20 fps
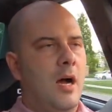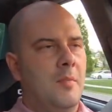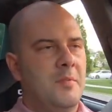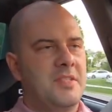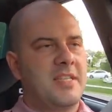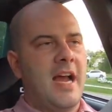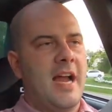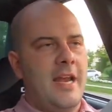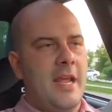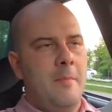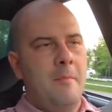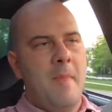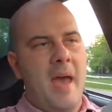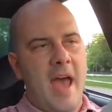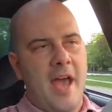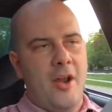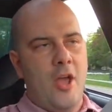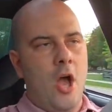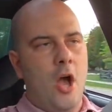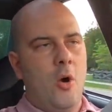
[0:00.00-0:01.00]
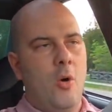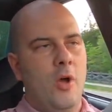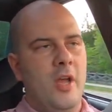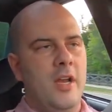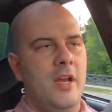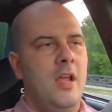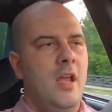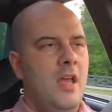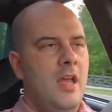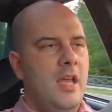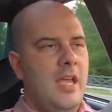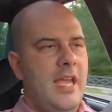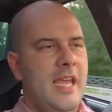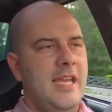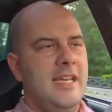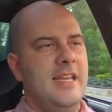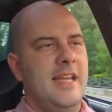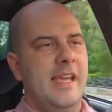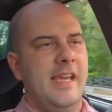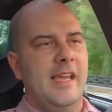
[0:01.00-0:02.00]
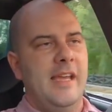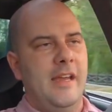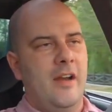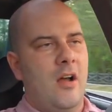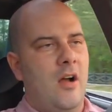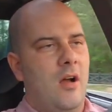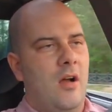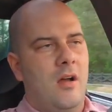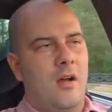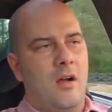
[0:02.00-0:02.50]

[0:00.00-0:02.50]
This guy named Matt Owen, he did